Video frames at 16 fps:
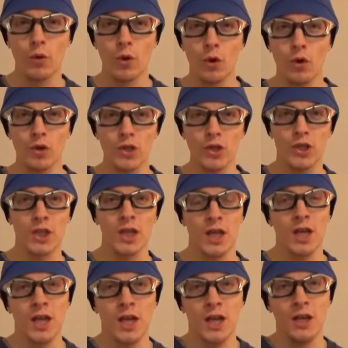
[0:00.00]
Hawks,
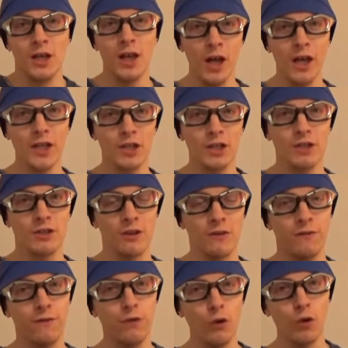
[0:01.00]
Lions
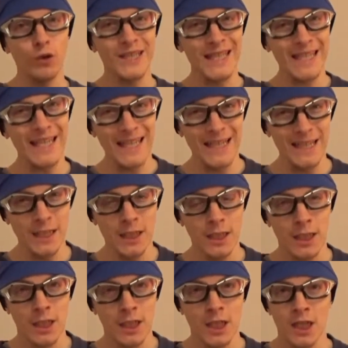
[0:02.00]
14,
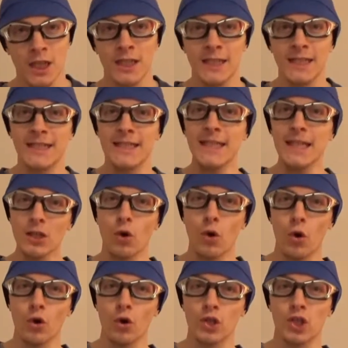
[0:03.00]

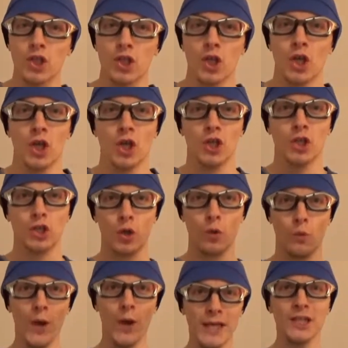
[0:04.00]
Seahawks
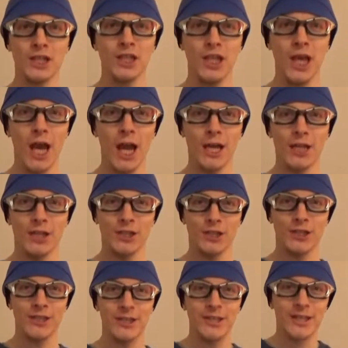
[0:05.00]

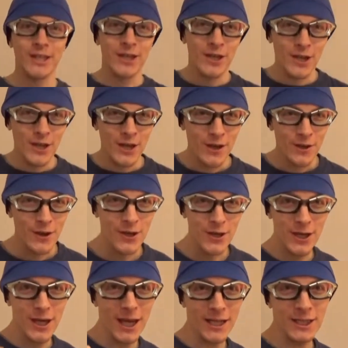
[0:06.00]
28.
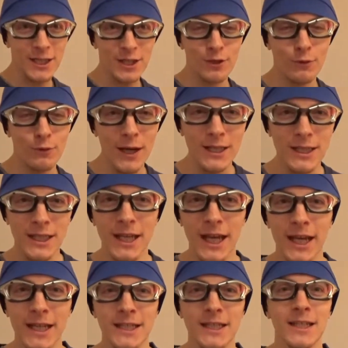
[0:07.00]
Yes,
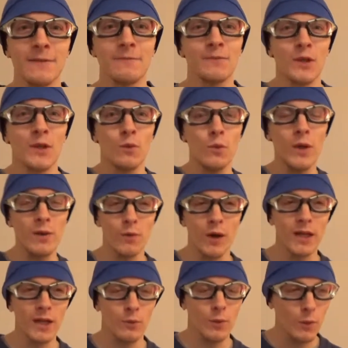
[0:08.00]
28. We
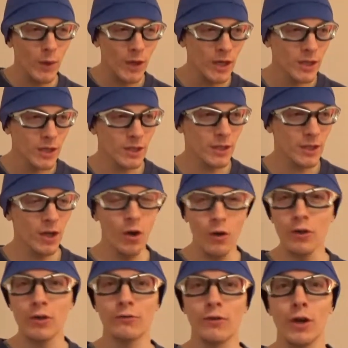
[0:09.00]
won it. We won it
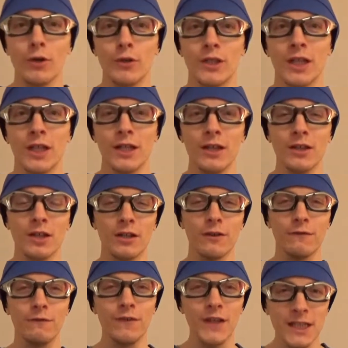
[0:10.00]
on the road. Another
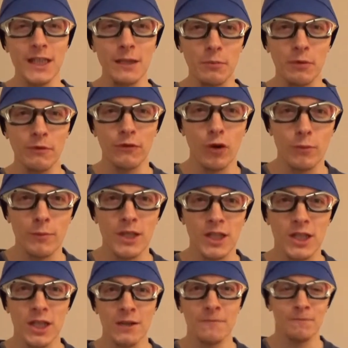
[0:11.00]
convincing
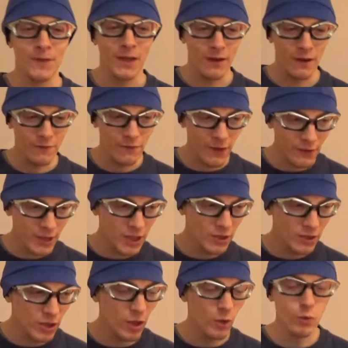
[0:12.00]
performance a very,
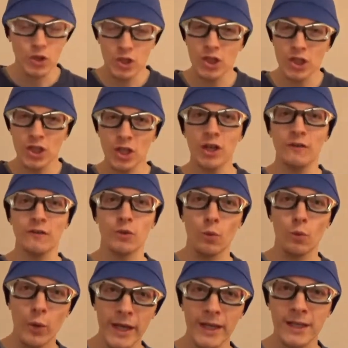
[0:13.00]
you know, deserved
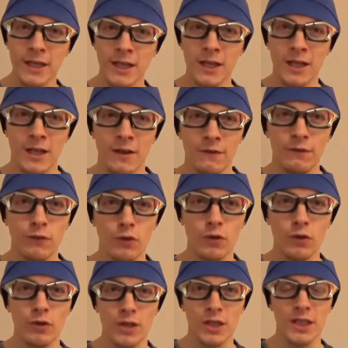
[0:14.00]
win
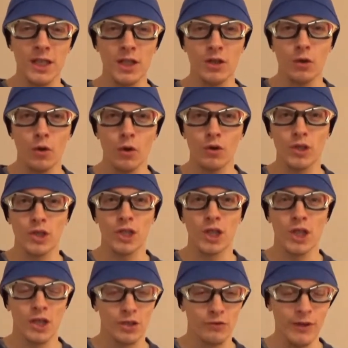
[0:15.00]
for the Seahawks.
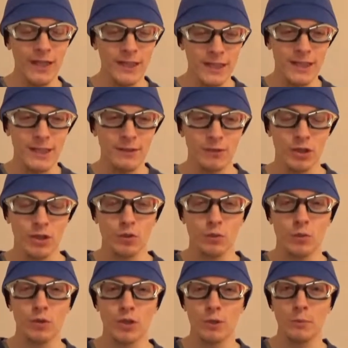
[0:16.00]
Great to see Russell
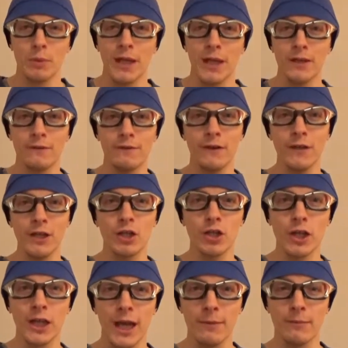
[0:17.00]
Wilson playing a very
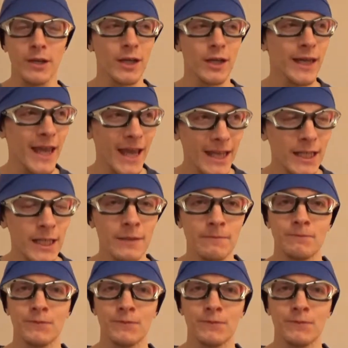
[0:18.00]
good game again.